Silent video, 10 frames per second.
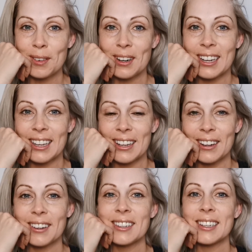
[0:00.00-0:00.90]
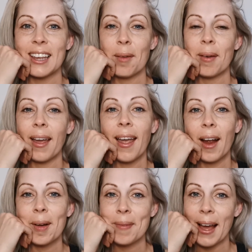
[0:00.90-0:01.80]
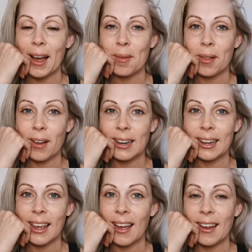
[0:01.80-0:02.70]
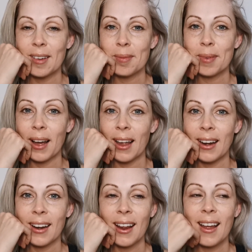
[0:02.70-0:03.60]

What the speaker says: for a year to get my hair back blonde again. But